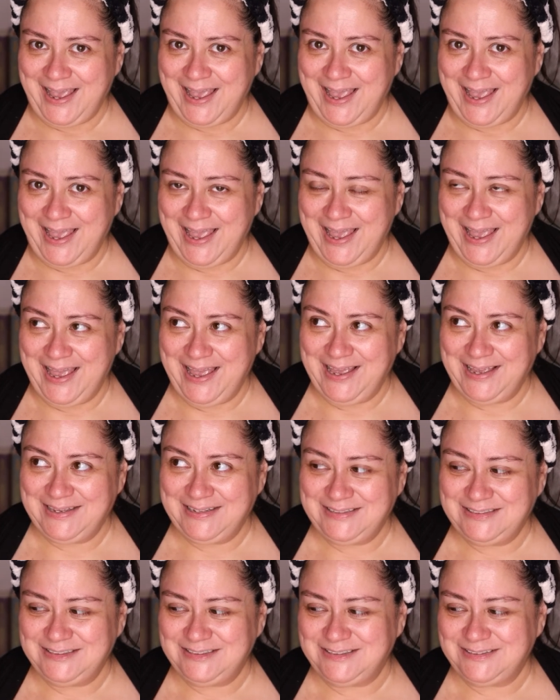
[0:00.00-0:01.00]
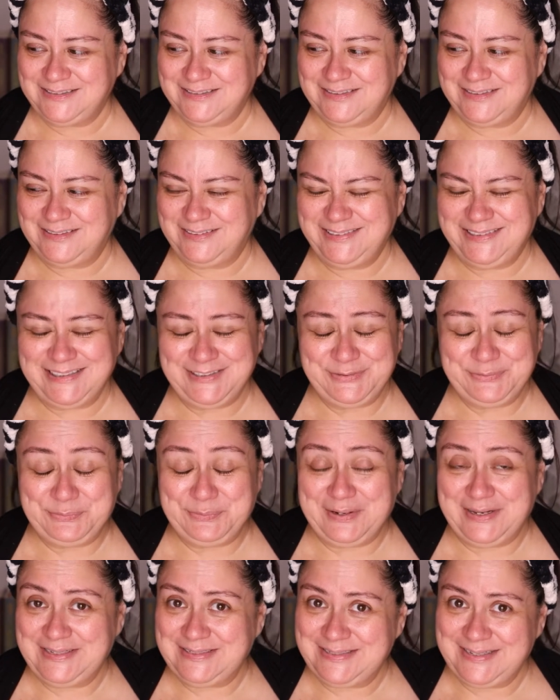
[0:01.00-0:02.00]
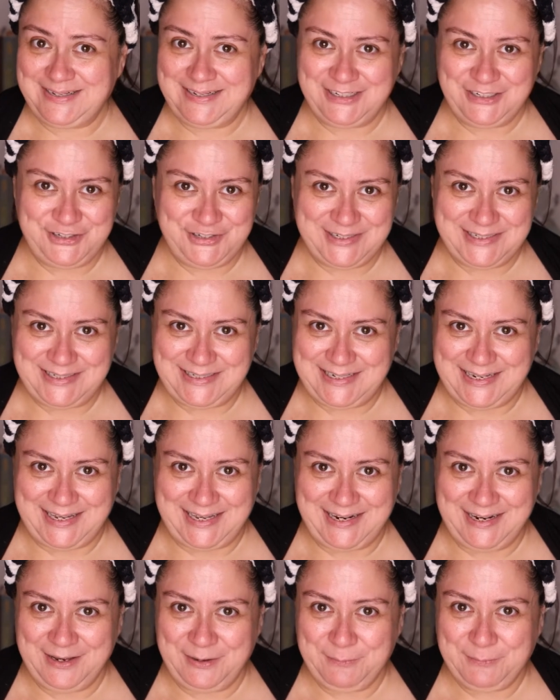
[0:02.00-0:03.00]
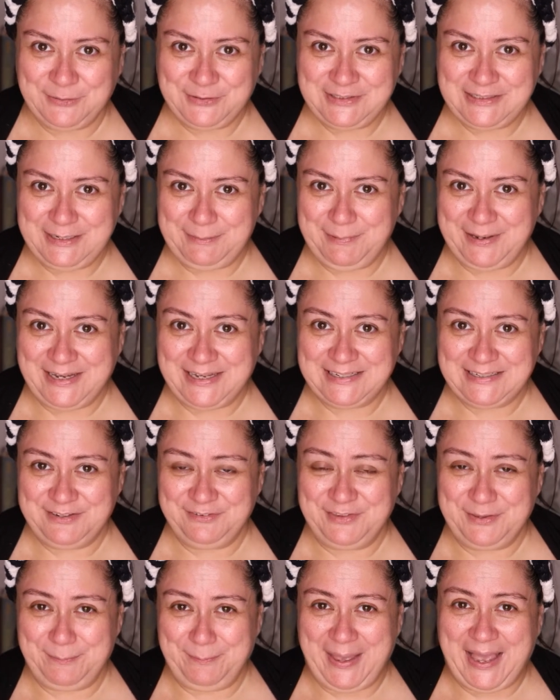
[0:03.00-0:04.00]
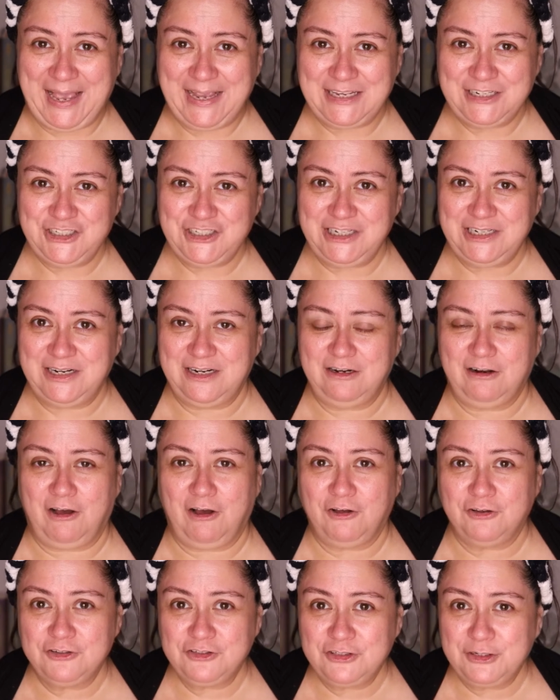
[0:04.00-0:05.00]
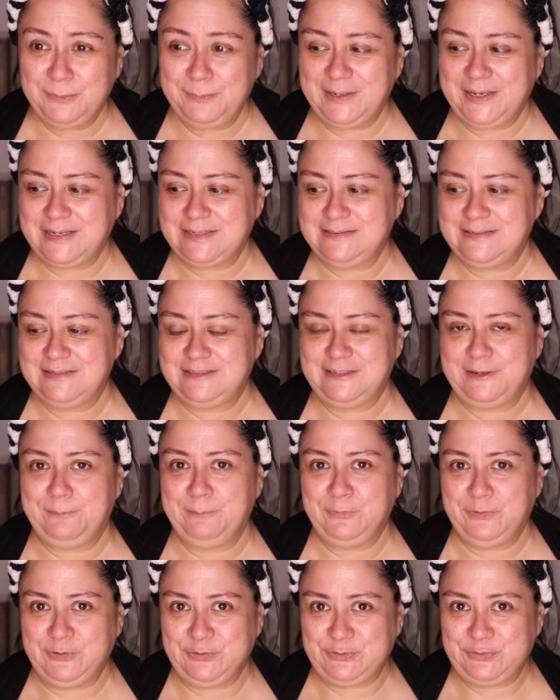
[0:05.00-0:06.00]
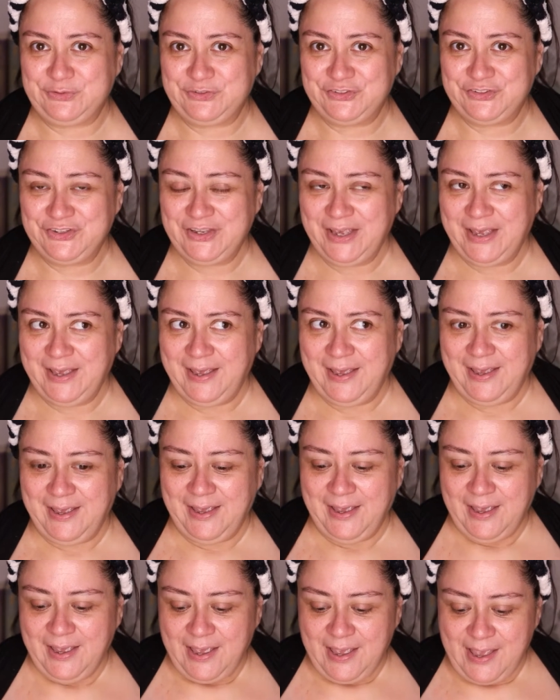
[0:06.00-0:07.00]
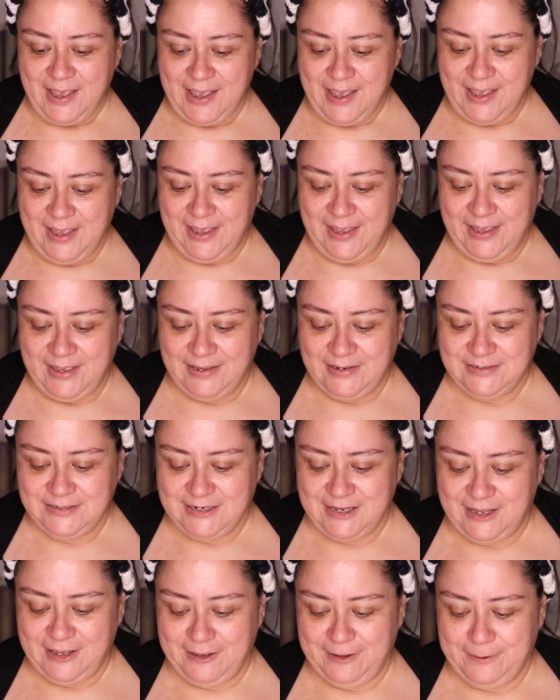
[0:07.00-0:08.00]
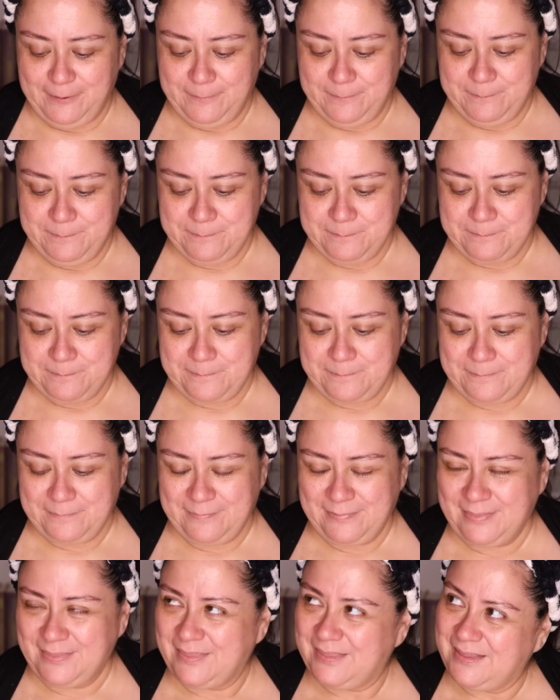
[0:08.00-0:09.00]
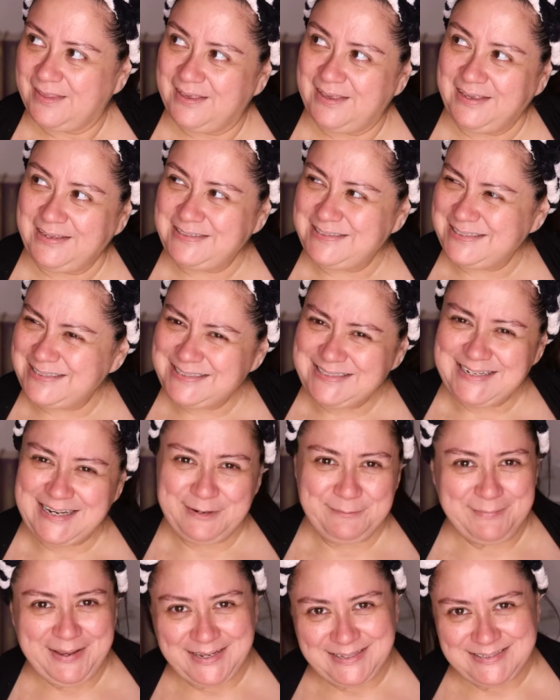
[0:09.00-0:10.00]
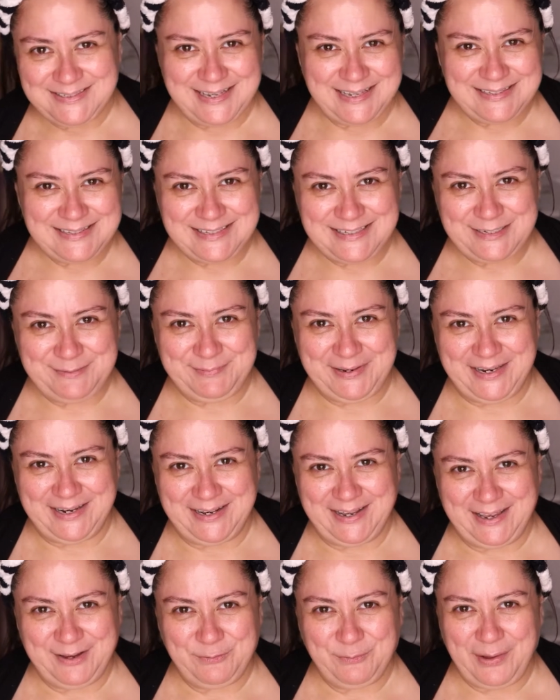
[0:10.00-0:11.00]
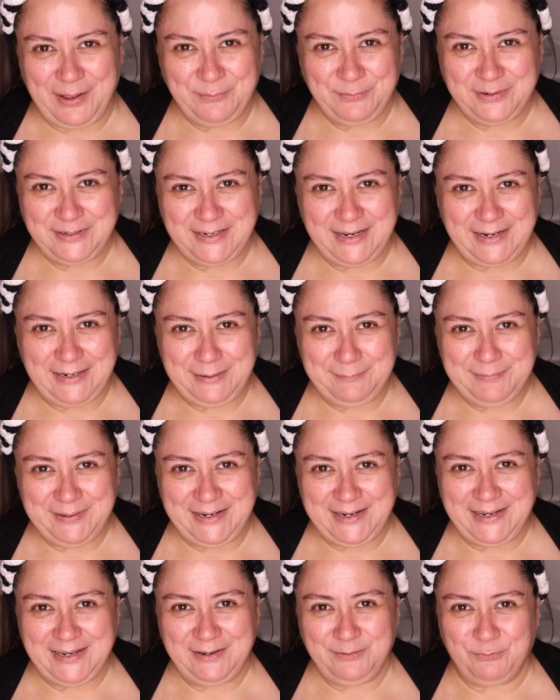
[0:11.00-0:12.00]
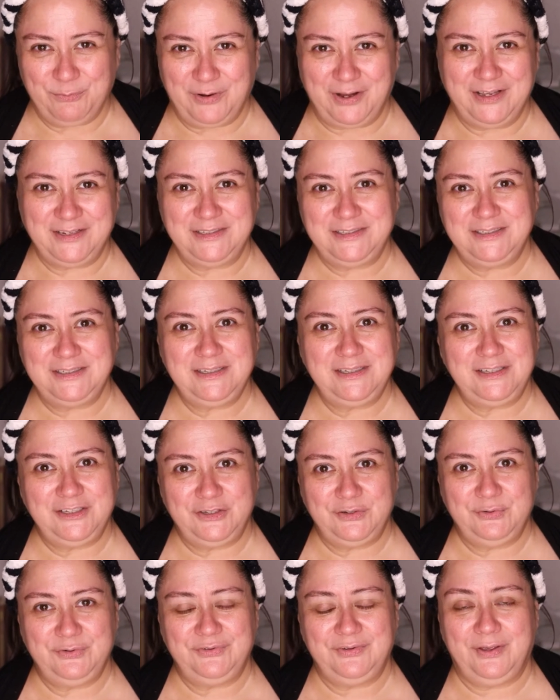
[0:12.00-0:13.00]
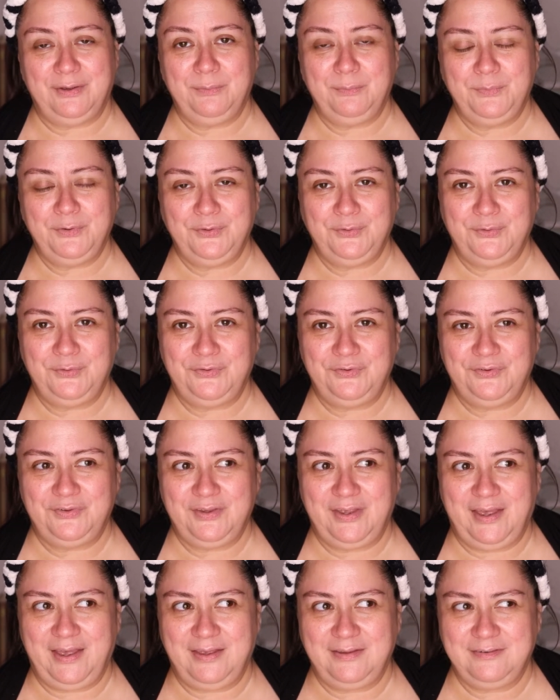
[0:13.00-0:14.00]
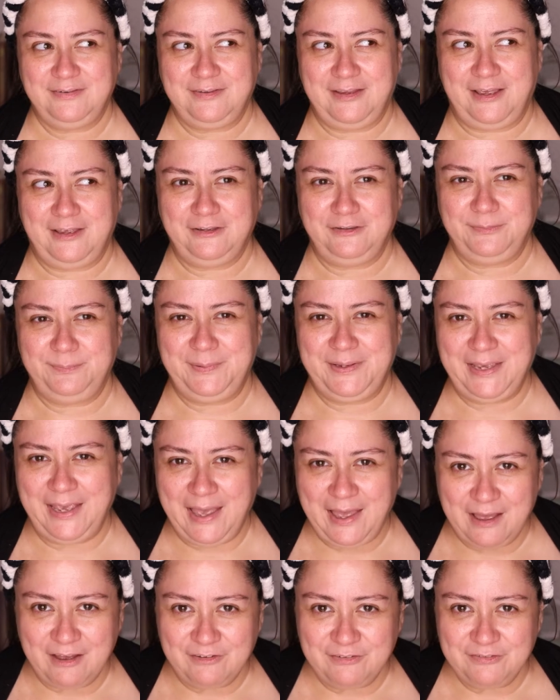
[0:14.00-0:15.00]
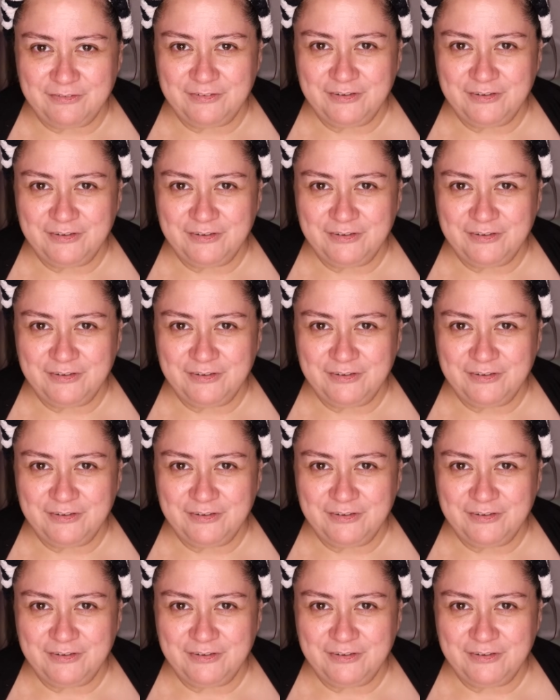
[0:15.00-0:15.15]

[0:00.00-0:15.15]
and just wasn't interested, mostly because of the packaging and also because it's a mousse. And it just didn't make sense to me. Like, why would anybody want to use a mousse as SPF?